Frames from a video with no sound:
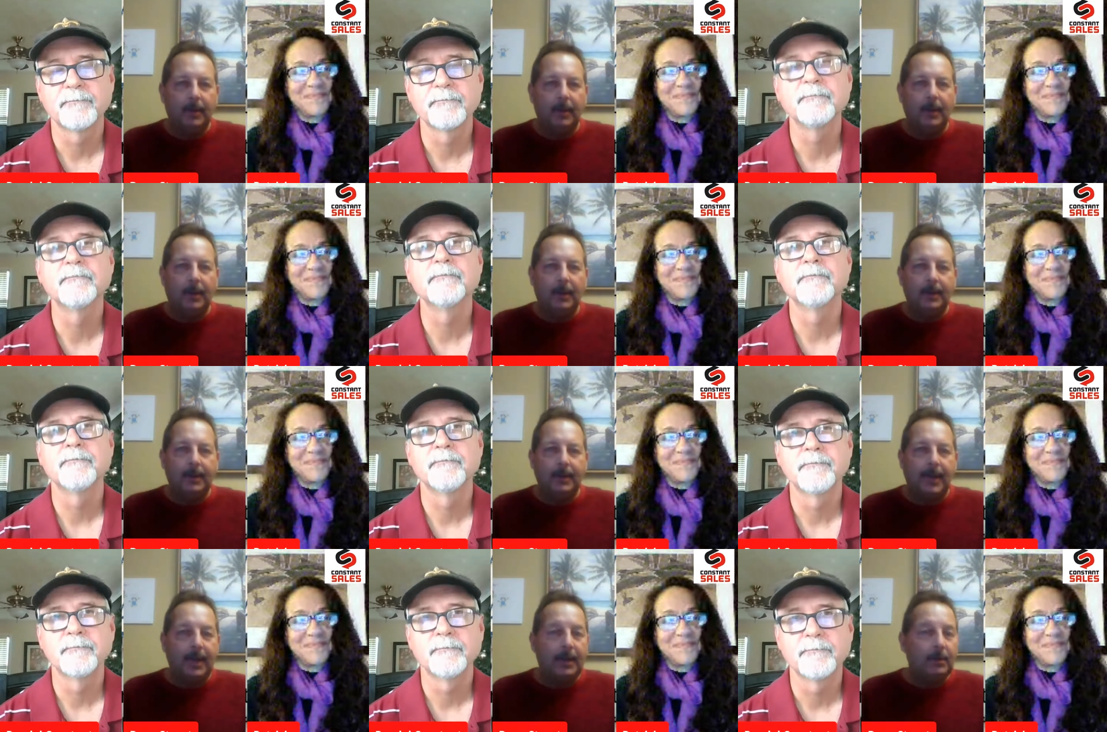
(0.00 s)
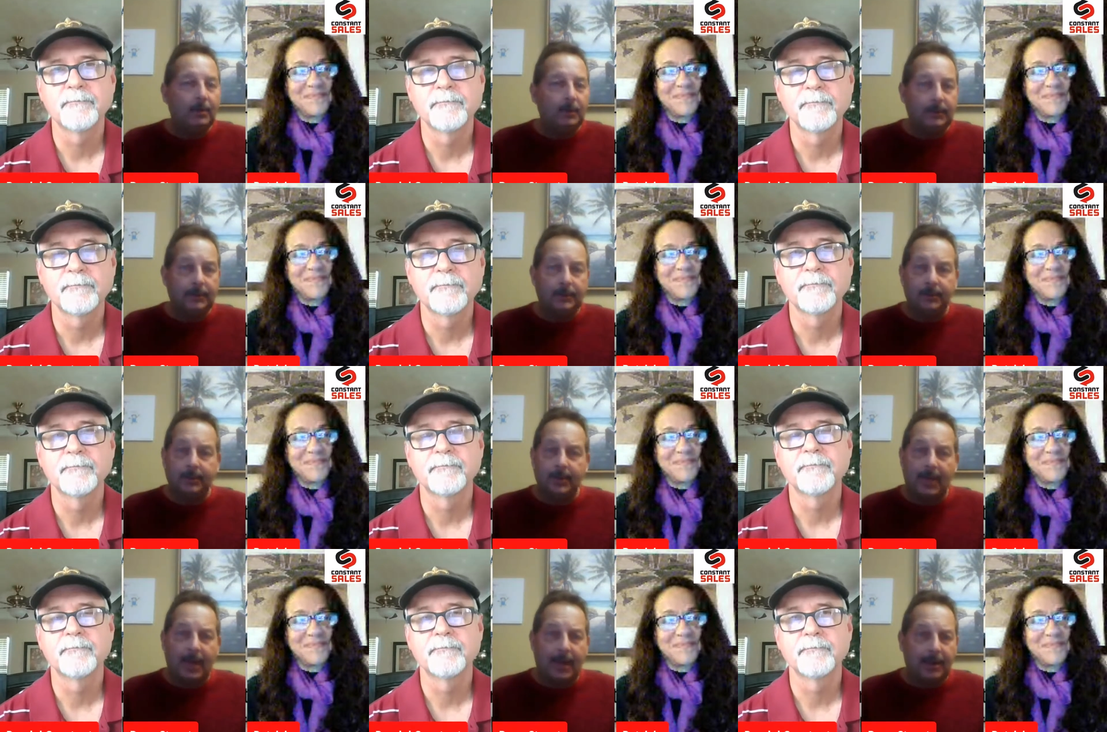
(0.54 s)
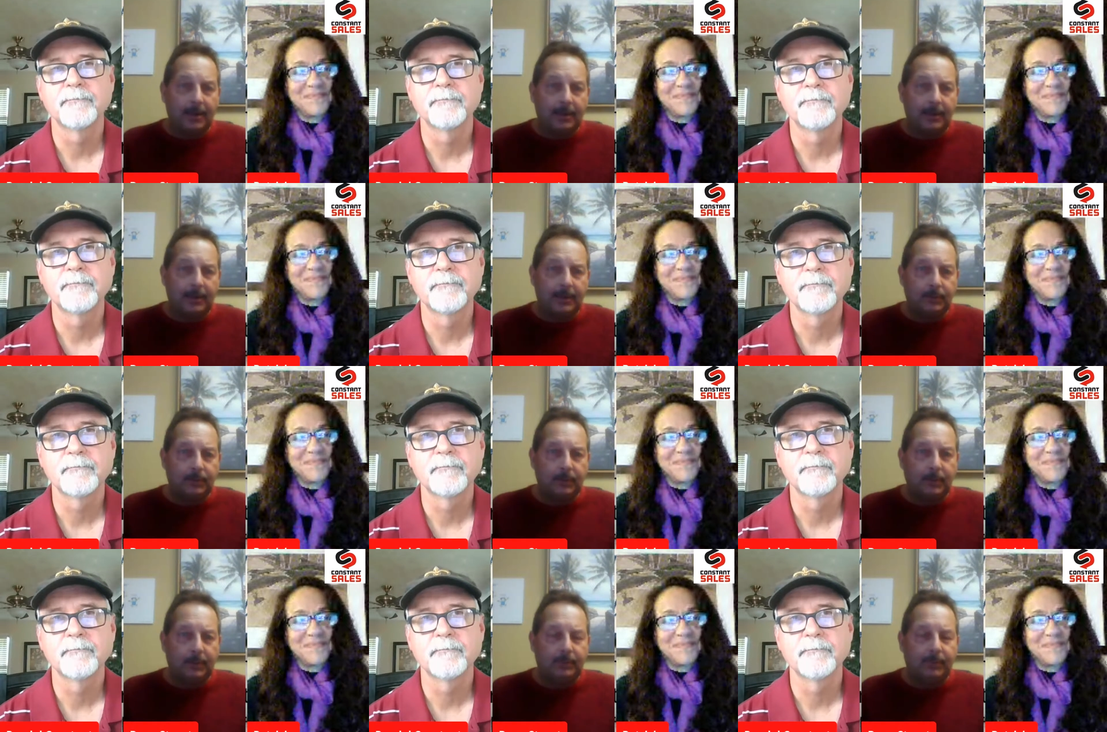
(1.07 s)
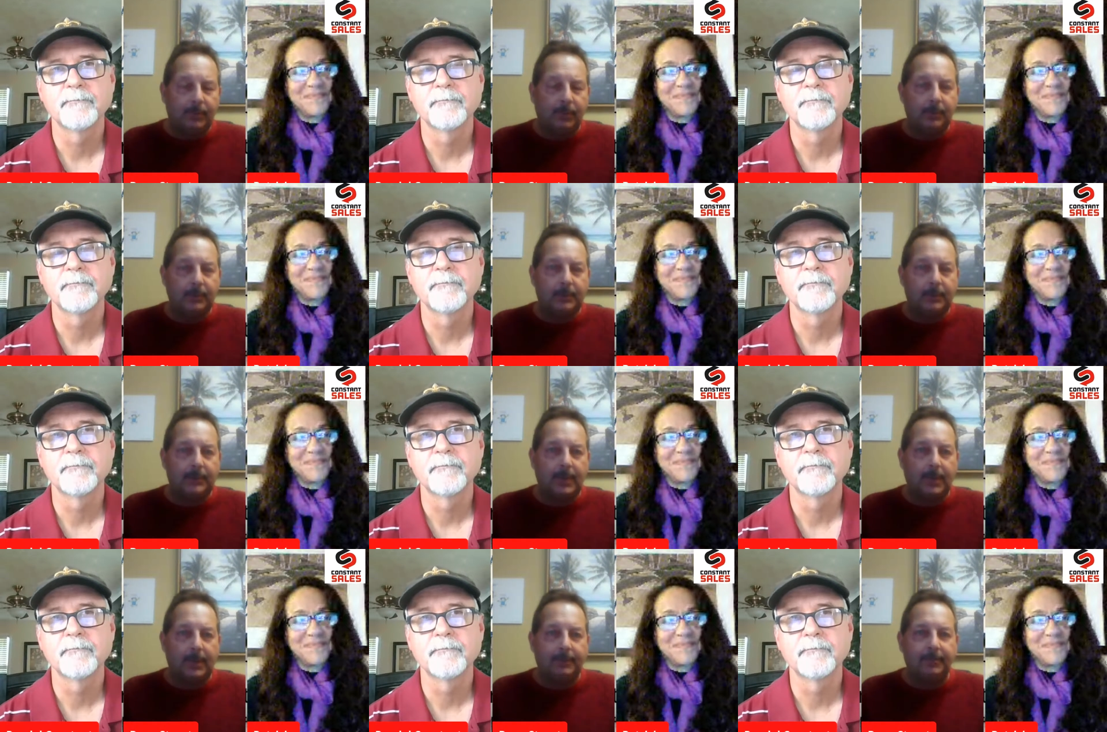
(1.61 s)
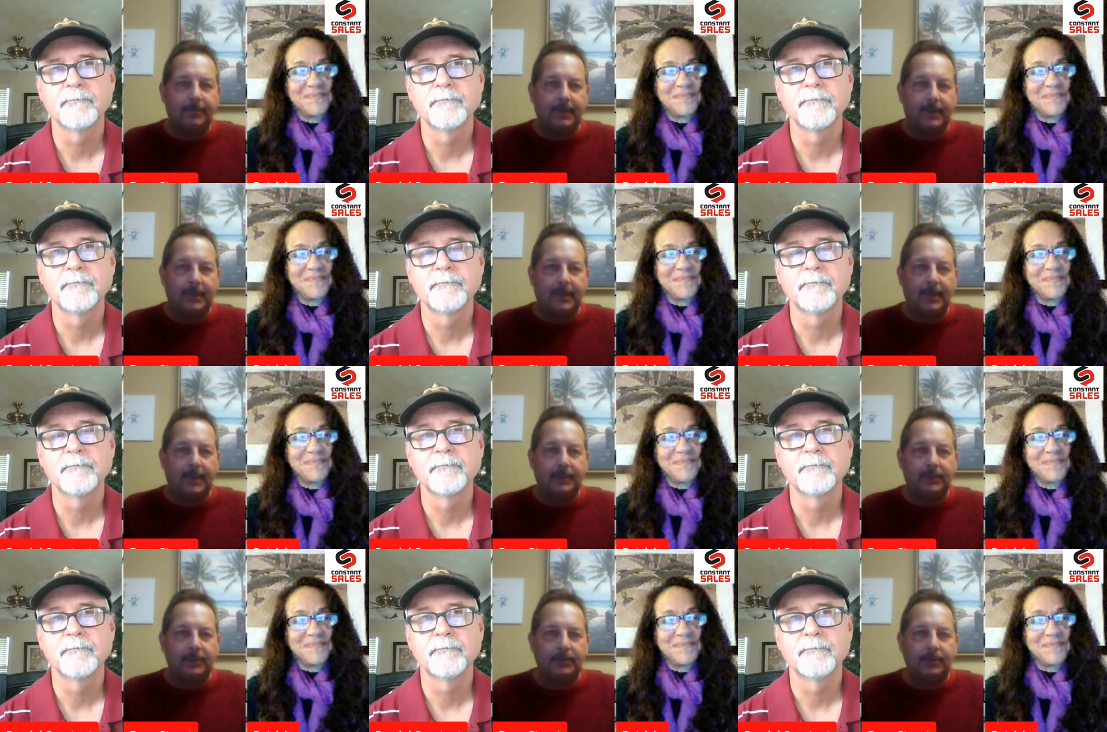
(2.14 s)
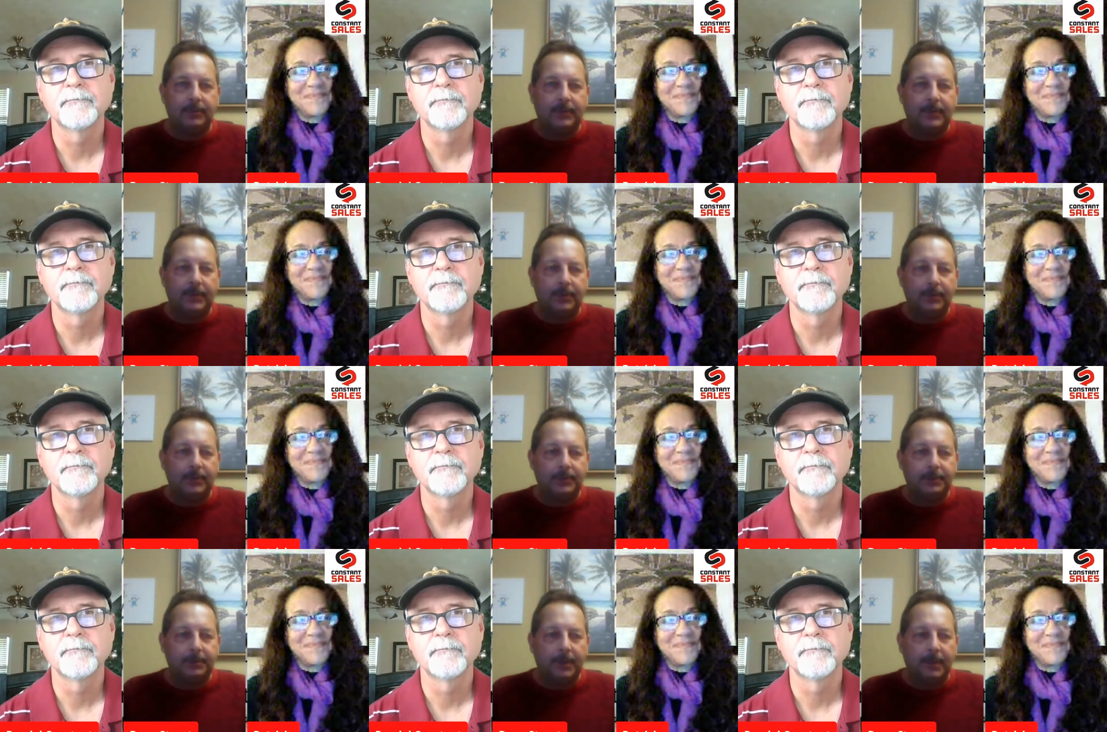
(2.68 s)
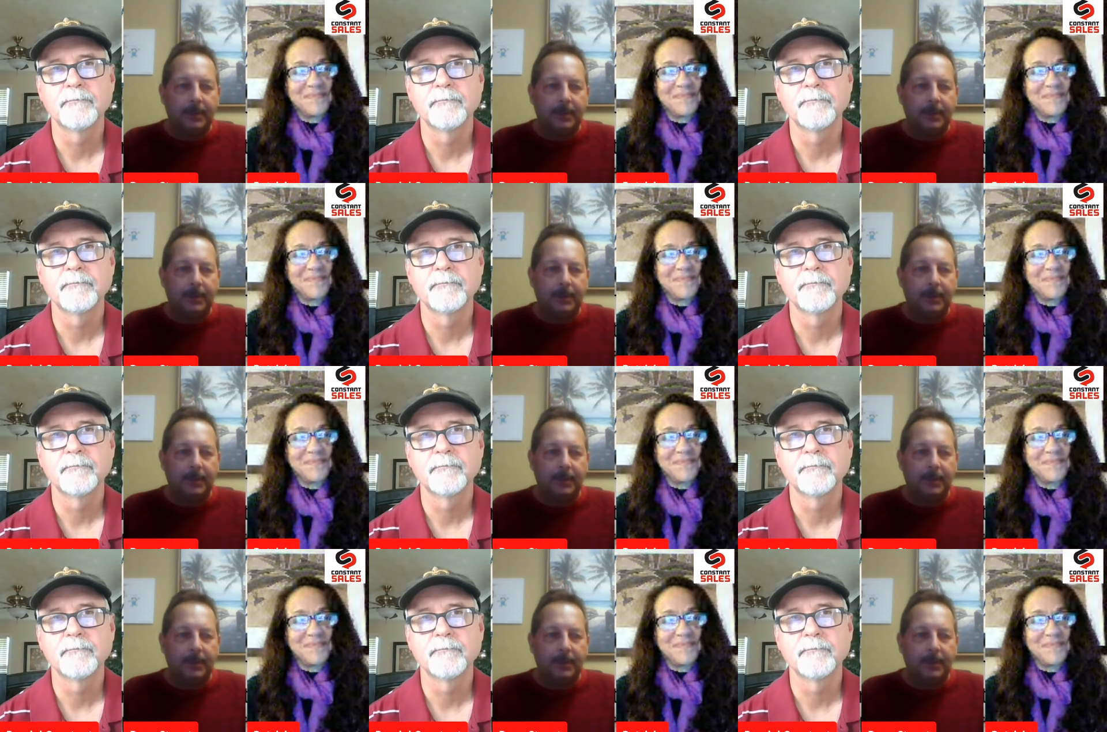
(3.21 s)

Speaker 1: Uh, not only just the holidays, we're going to focus on it for the next two years.